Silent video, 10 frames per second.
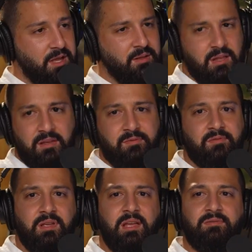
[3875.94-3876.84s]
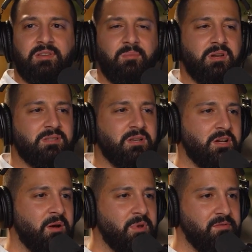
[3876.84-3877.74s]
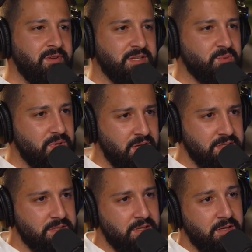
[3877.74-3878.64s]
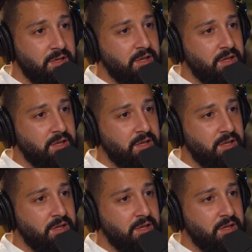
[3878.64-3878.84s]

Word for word: And if somebody is going to come and invest with us,